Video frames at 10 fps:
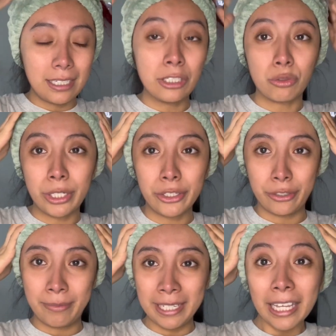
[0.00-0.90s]

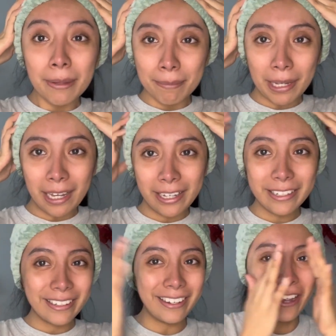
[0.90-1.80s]
triggered me like that.
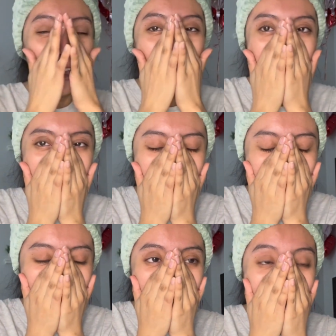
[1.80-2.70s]

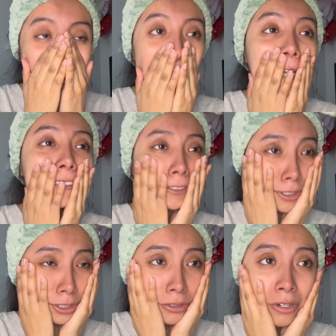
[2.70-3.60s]
I
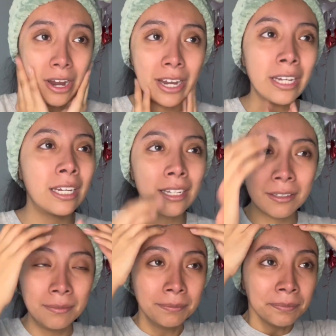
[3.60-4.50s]
started
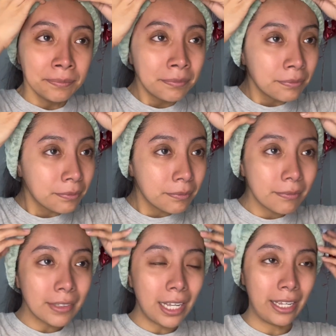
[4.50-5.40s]
crying.
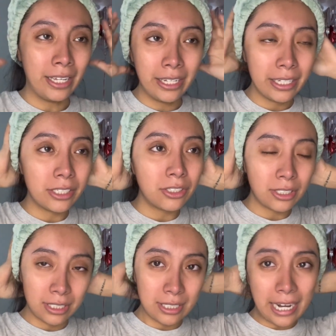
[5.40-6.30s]
It's
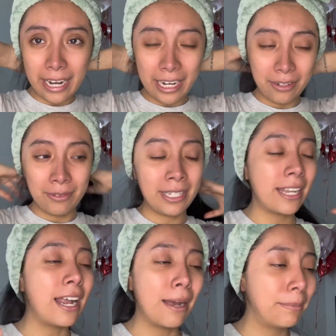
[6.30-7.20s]
just, I hate when that
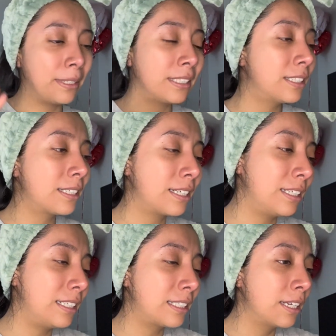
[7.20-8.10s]
happens
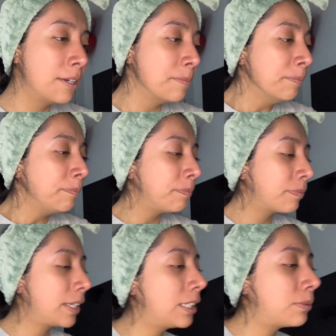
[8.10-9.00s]
because
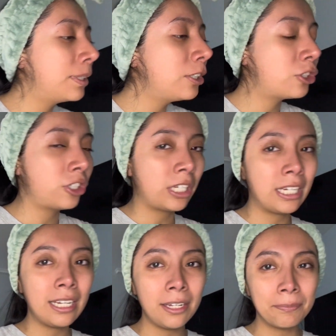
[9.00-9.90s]
it's really
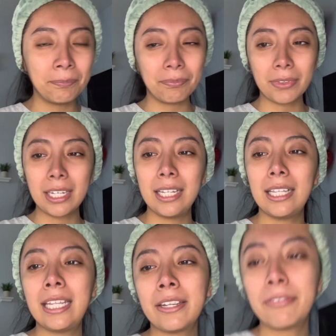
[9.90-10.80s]
shitty.
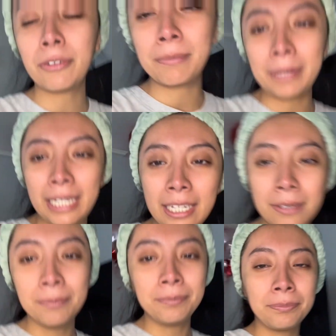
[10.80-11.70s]
Like, for me,